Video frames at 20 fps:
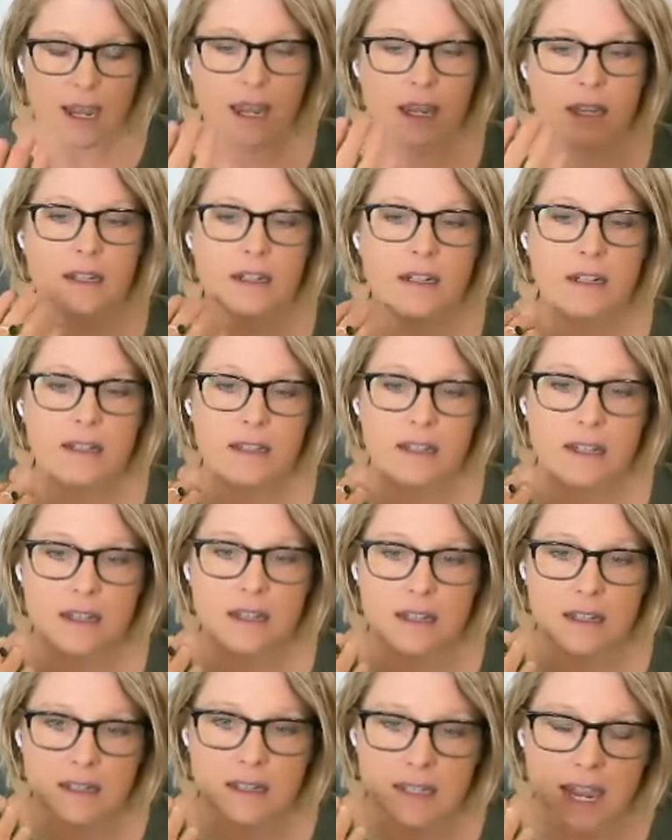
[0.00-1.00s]
And it is
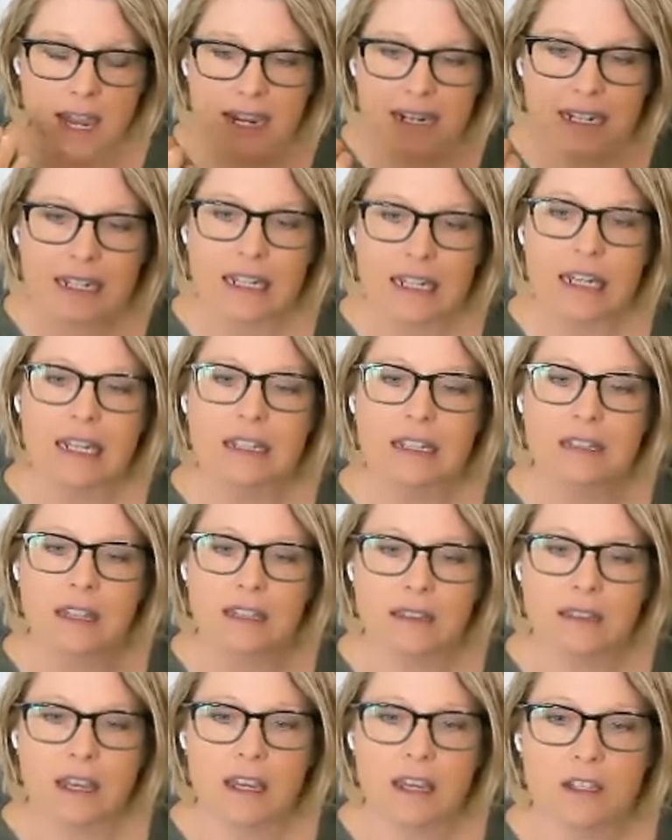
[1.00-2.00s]
a technique
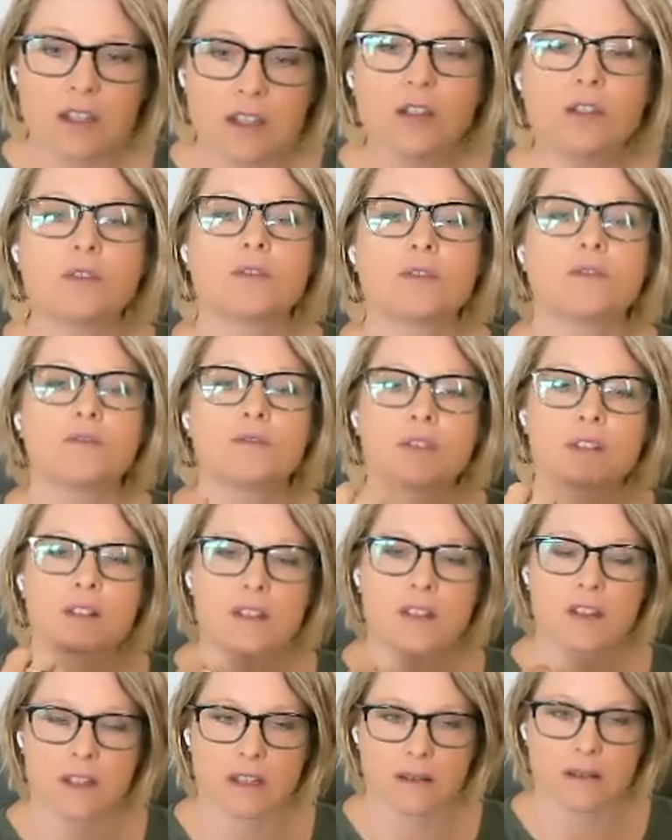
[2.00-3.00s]
that they use
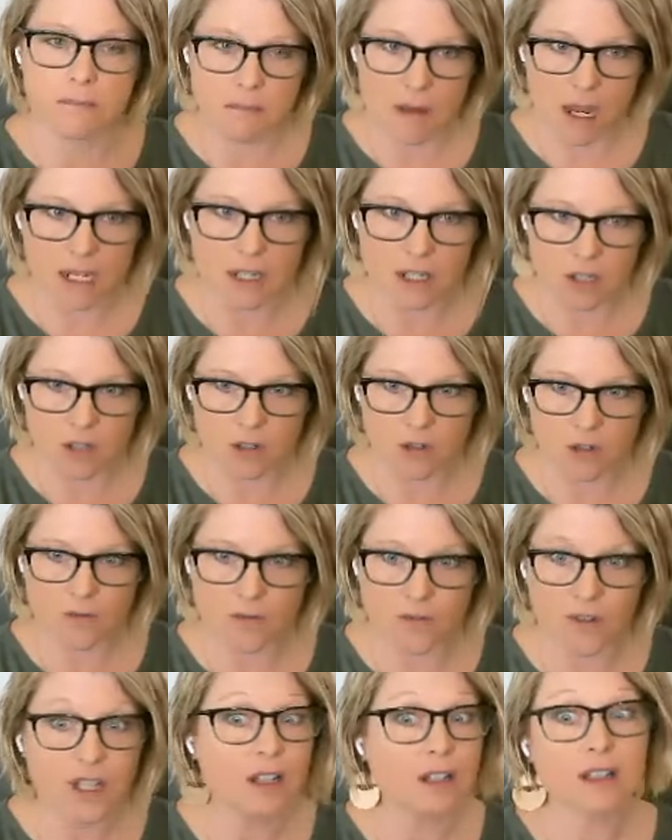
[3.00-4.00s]
to make you
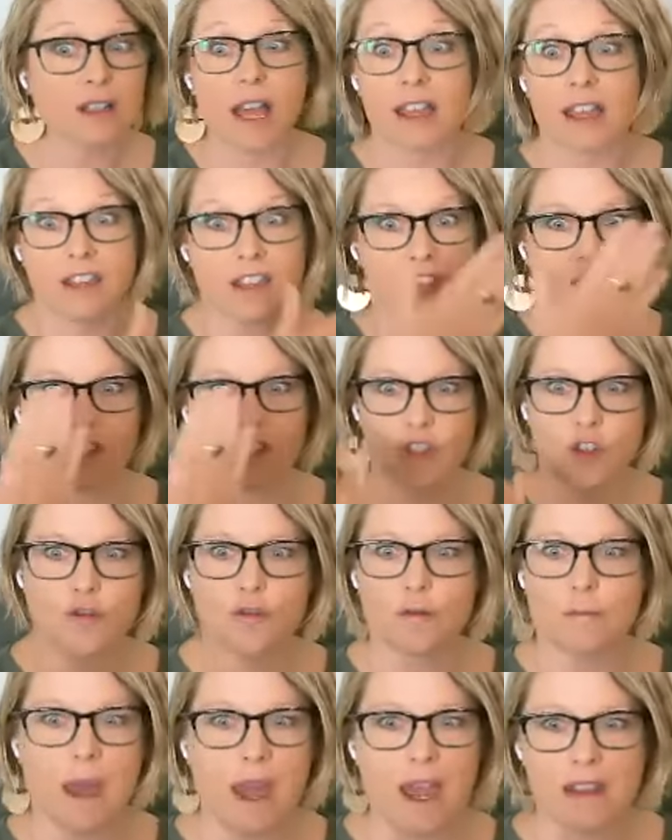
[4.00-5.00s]
feel like
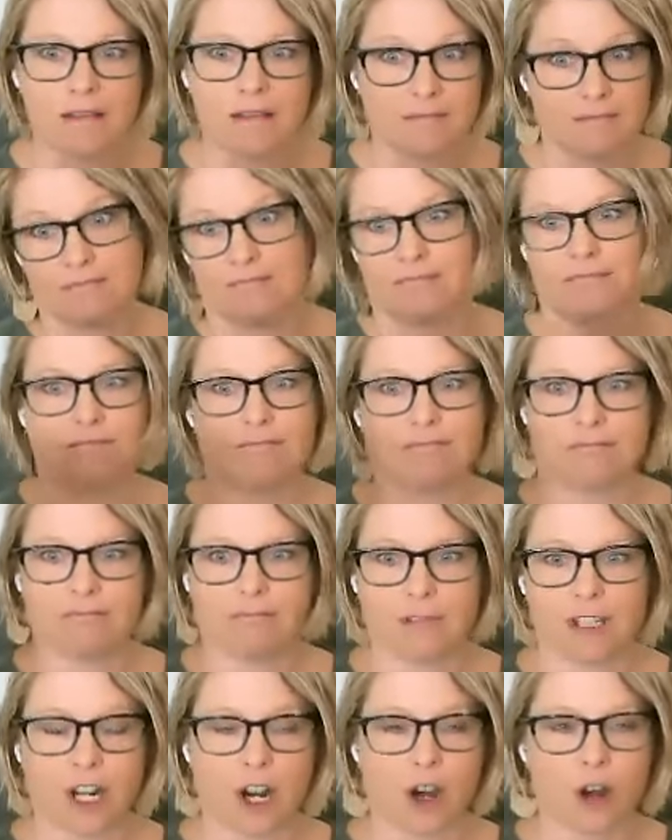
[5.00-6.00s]
you've met,
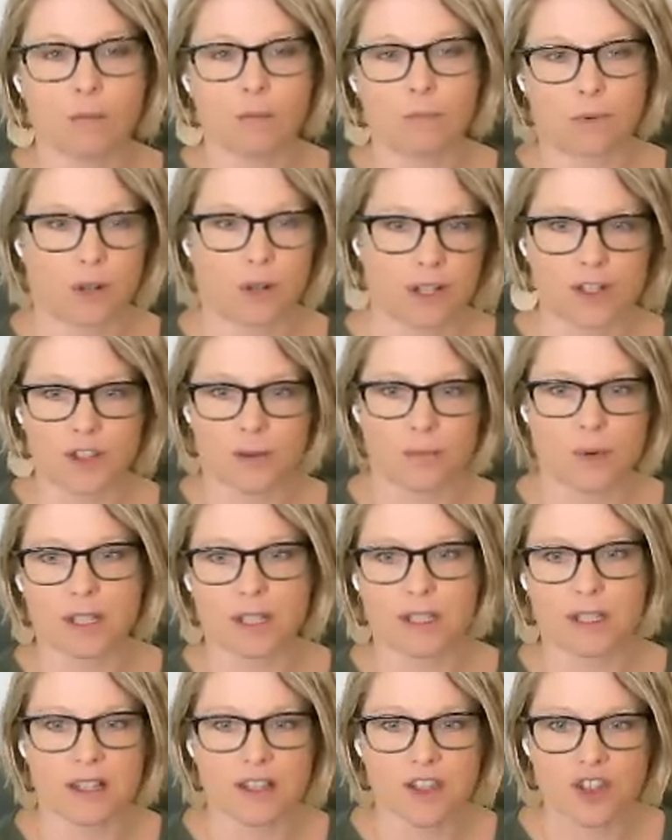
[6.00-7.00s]
you know, Prince or
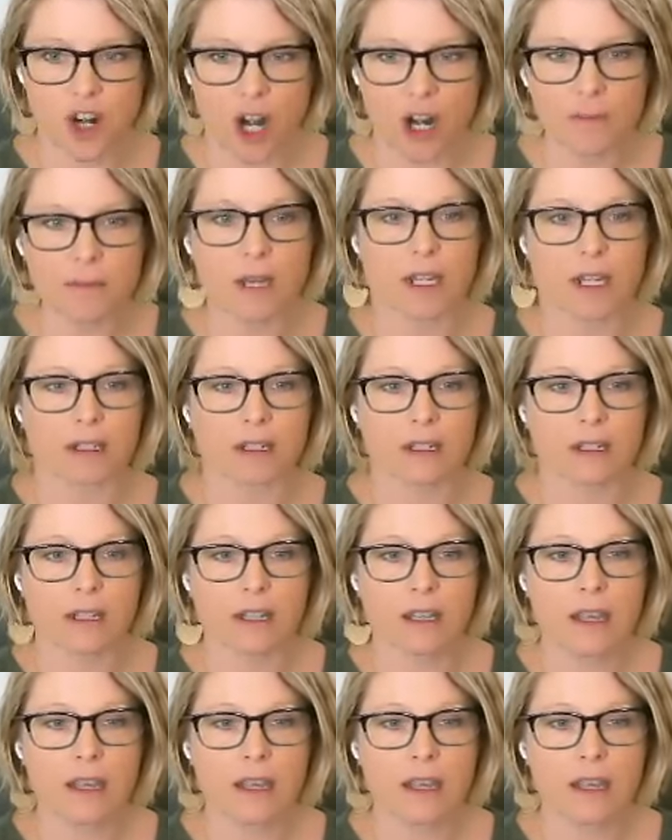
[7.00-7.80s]
Princess Charming.